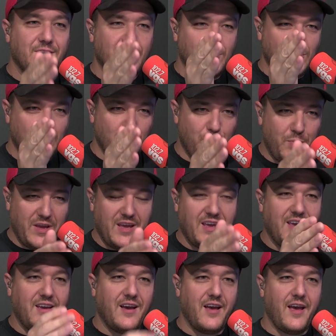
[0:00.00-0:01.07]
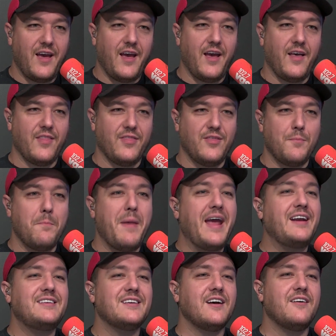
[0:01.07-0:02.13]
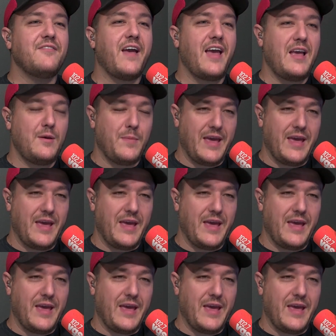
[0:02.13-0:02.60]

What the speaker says: to be the mate of Aimee?